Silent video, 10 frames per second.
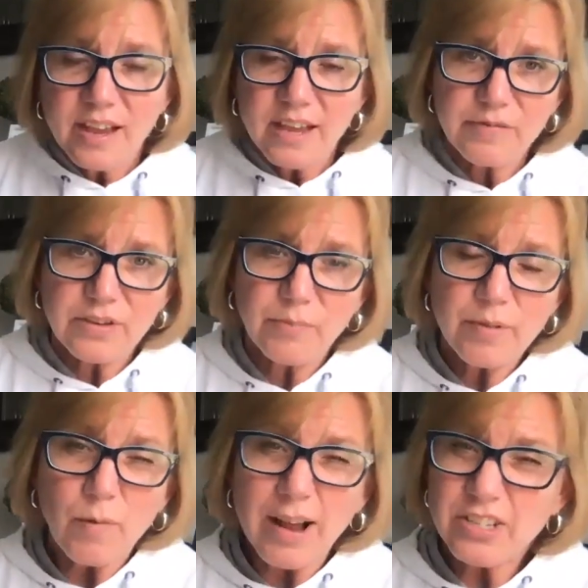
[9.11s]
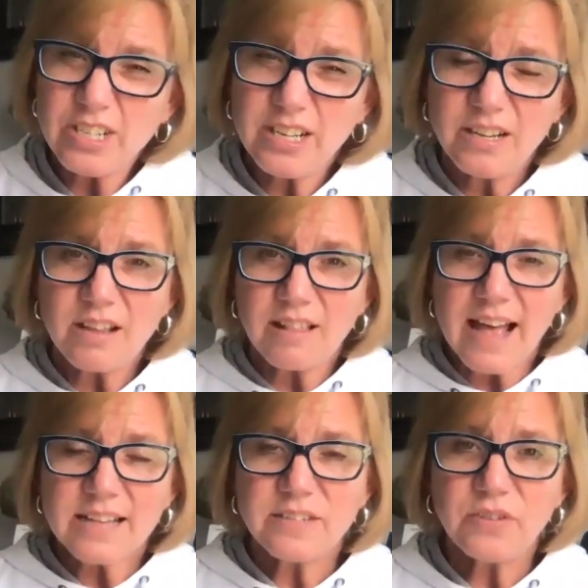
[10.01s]
If you've been watching the
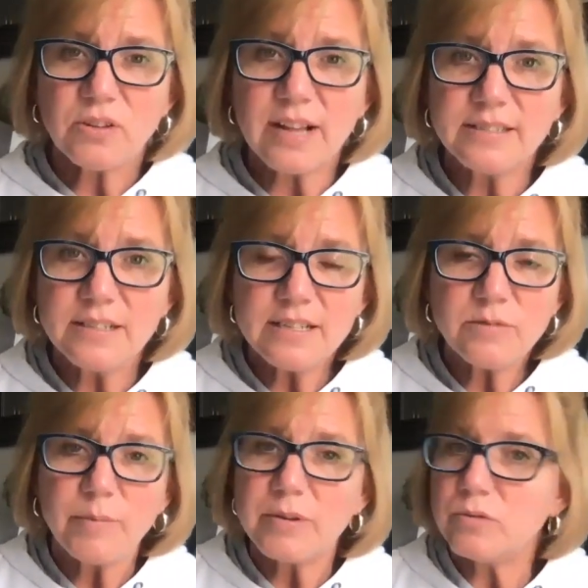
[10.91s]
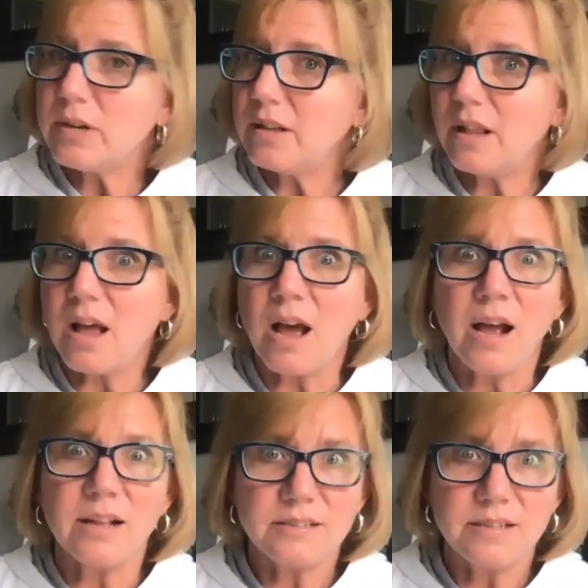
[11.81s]
last few lessons, we've been doing
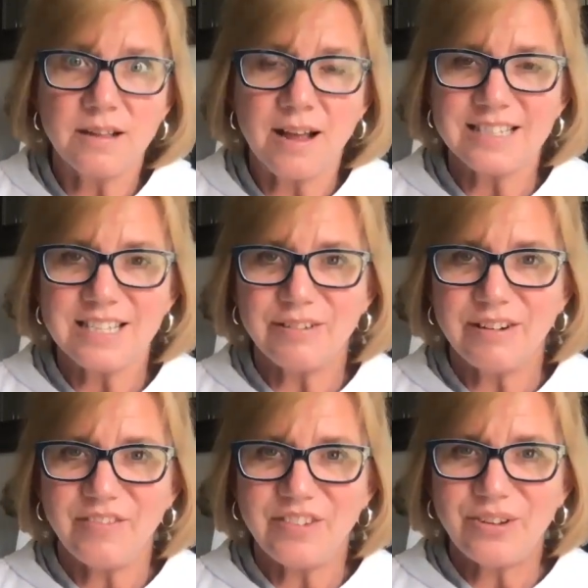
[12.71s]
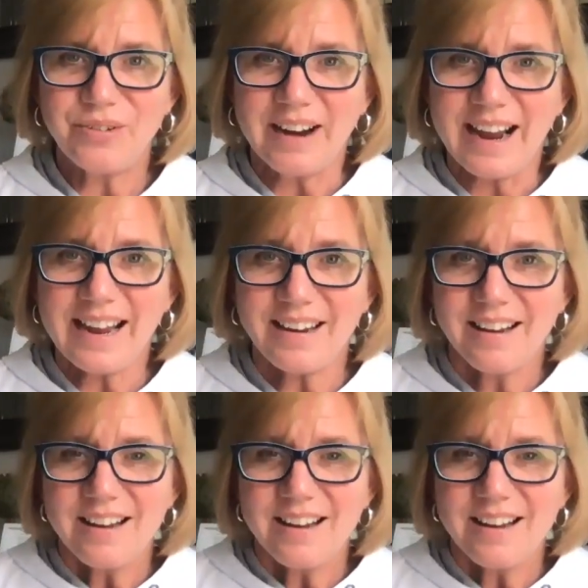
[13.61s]
lots and lots of review, right?